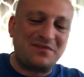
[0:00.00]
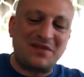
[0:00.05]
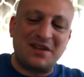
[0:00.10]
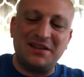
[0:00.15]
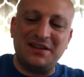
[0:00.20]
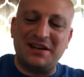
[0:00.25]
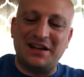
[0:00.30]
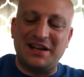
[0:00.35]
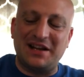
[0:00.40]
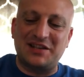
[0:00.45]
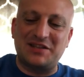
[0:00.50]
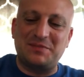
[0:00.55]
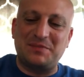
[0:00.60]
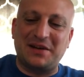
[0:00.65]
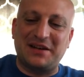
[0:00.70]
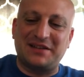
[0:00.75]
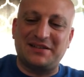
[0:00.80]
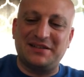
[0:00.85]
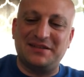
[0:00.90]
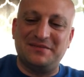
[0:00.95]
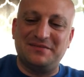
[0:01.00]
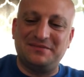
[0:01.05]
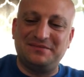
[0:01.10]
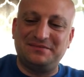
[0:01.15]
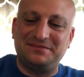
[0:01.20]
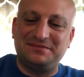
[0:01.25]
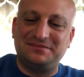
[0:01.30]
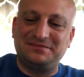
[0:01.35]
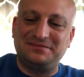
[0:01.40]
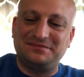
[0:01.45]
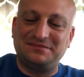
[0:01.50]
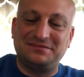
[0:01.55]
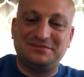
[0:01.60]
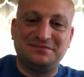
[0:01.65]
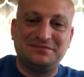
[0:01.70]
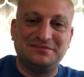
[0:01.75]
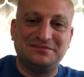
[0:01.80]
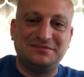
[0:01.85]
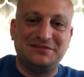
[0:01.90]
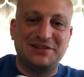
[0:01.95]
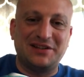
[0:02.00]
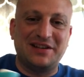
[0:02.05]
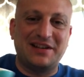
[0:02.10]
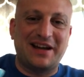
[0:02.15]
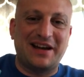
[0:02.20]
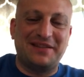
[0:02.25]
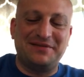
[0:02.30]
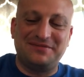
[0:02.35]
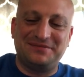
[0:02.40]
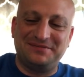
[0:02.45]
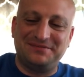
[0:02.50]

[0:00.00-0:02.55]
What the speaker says: than I expected. Look at that.